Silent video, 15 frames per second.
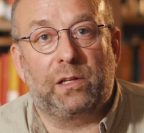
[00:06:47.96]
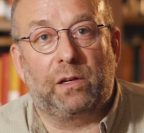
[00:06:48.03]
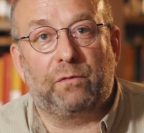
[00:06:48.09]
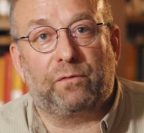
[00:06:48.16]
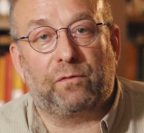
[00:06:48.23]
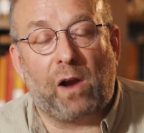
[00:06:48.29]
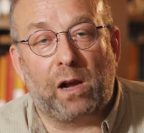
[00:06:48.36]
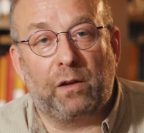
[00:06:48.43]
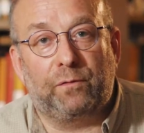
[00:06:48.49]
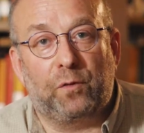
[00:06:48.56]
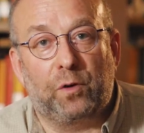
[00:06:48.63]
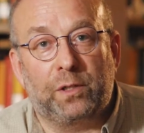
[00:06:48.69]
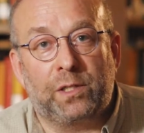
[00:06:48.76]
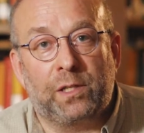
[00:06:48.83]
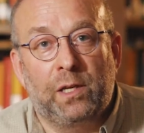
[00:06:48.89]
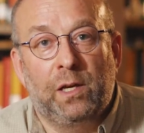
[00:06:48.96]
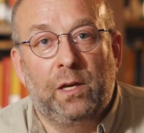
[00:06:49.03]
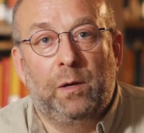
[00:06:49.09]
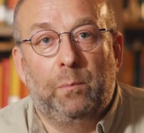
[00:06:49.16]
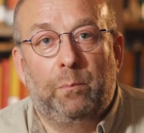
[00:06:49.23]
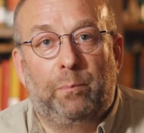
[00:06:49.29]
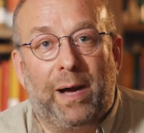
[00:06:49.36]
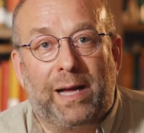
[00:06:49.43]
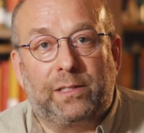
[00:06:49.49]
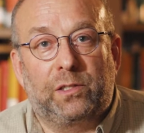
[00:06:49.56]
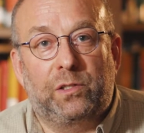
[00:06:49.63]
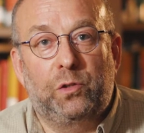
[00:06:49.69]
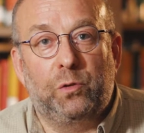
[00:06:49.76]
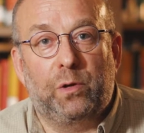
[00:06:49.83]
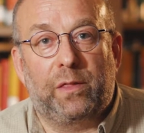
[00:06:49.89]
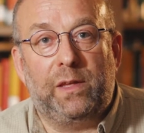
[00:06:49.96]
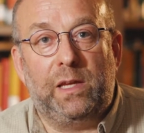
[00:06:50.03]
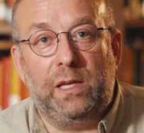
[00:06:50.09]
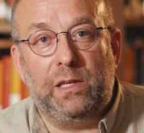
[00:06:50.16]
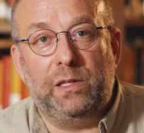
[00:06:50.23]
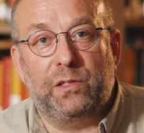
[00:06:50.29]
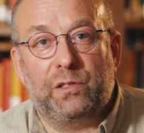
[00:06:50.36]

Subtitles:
in Frankfurt, but due to the